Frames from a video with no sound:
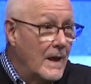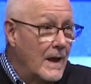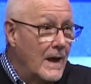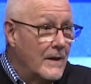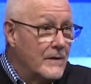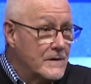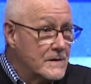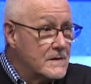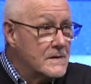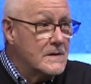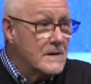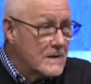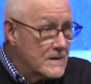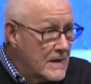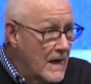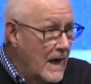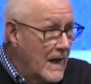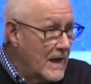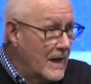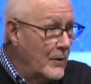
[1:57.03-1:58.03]
And this is
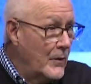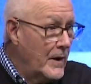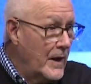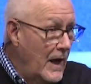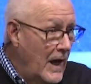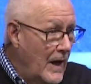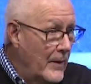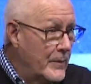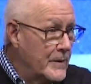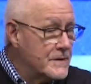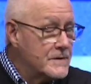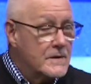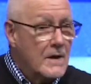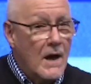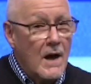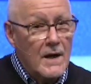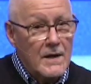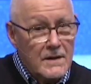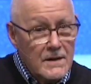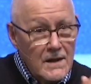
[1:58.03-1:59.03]
exactly what happens.
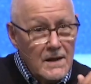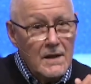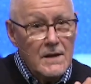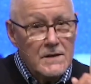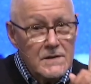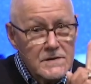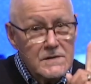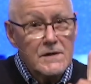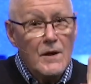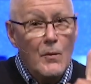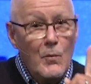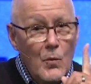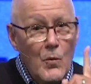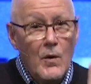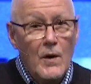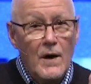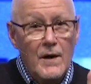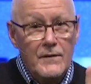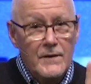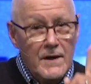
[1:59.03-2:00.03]
God needed
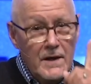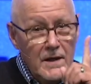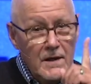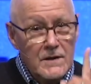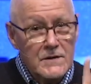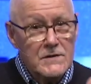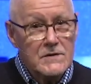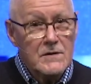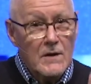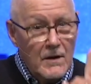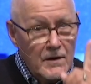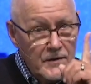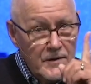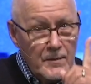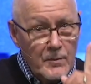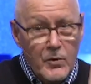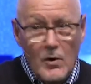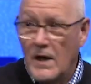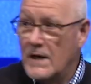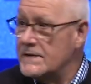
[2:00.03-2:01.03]
someone that he could start the
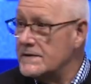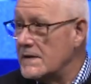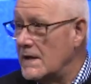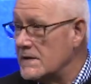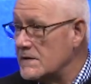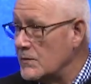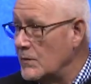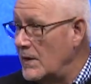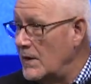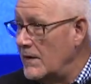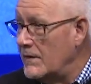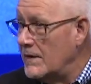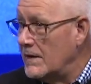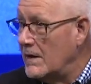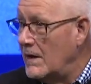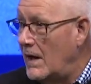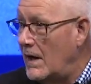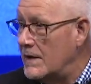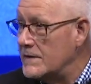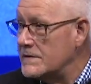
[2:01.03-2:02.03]
process with. And
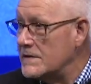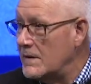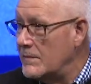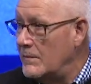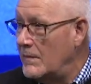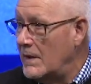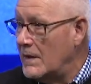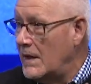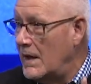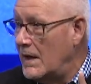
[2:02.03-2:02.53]
God said,